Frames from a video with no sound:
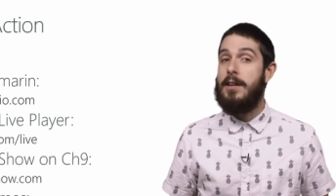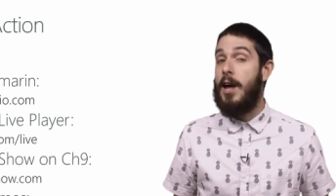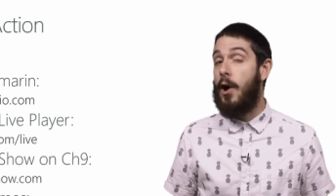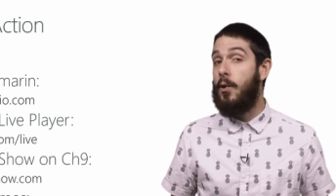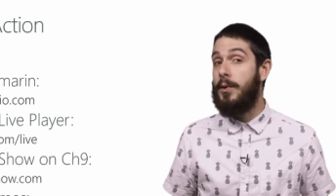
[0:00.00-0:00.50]

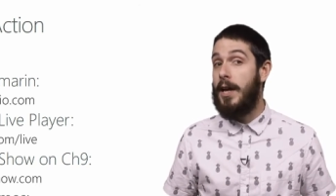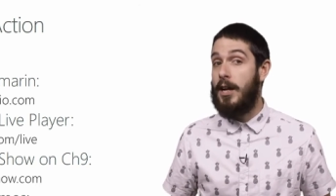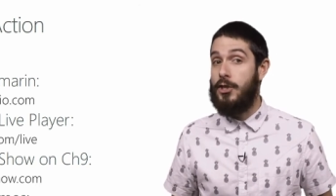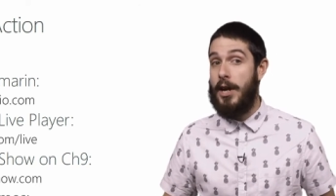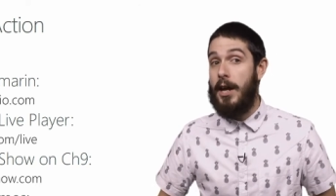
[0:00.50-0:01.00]
not only
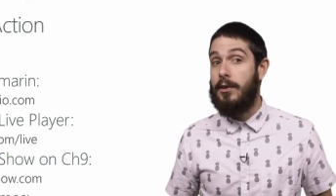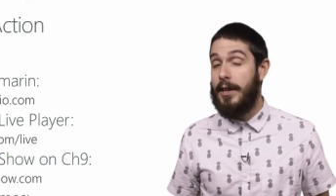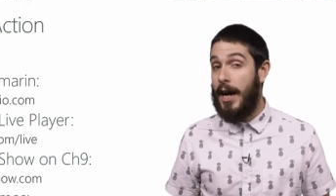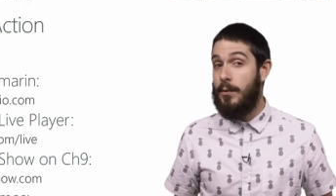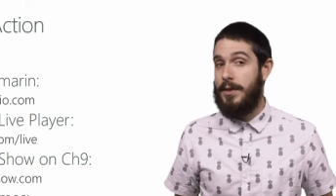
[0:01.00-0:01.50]
on Channel
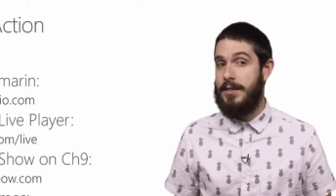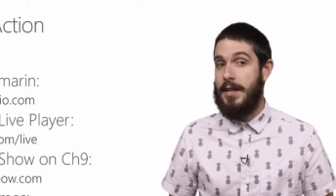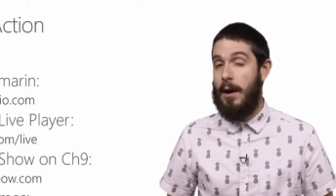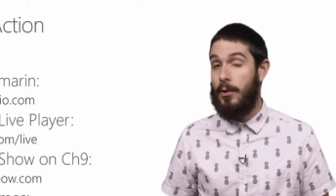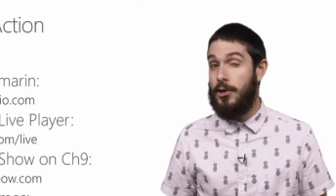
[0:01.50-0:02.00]
9 with The
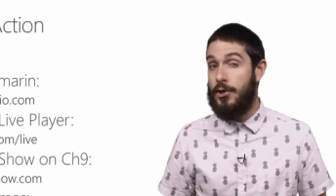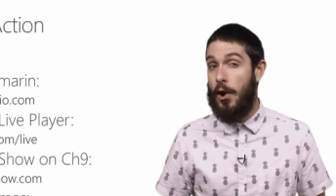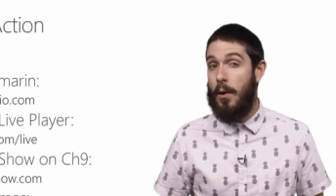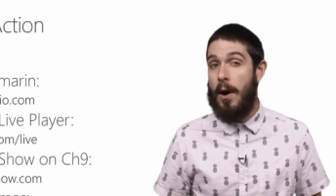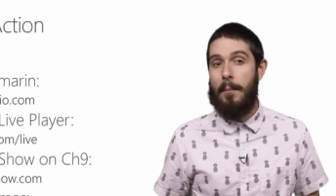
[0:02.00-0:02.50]
Xamarin
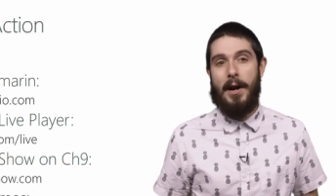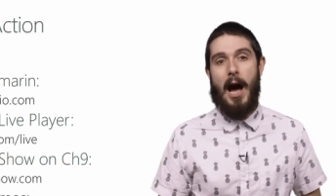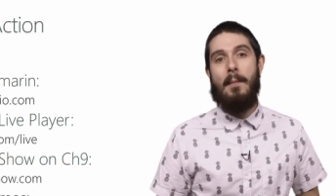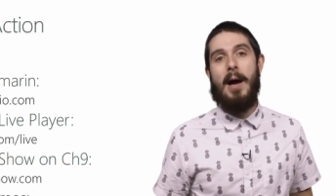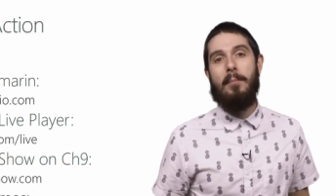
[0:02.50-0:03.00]
Show, but
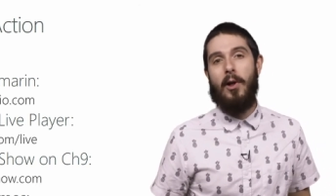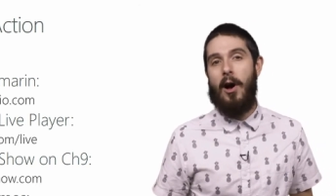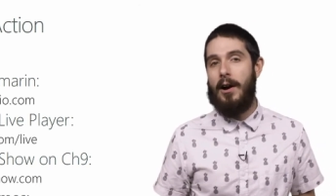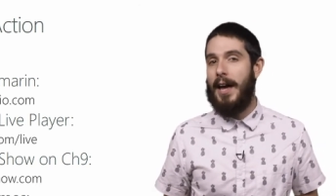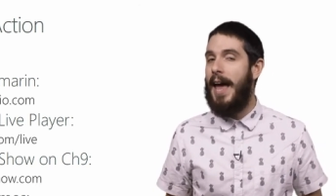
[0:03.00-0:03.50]
on my
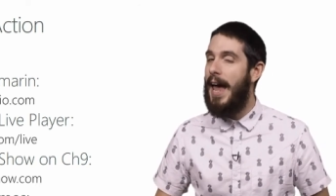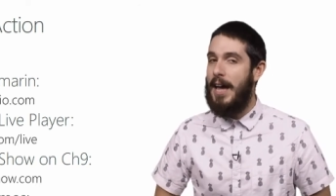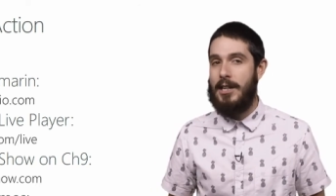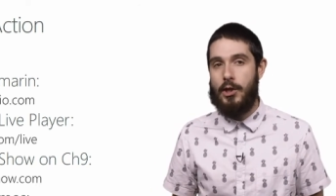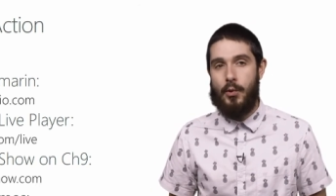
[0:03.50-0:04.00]
blog
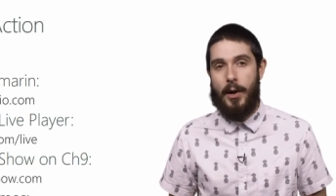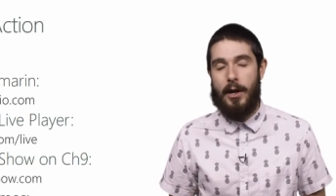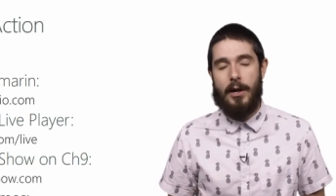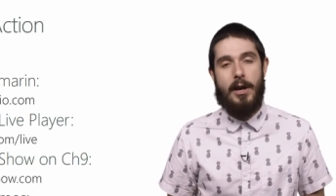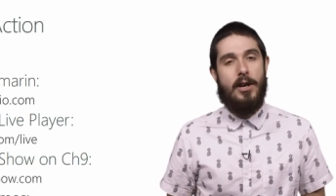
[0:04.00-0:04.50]
and on
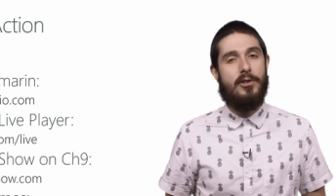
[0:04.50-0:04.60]
Twitter.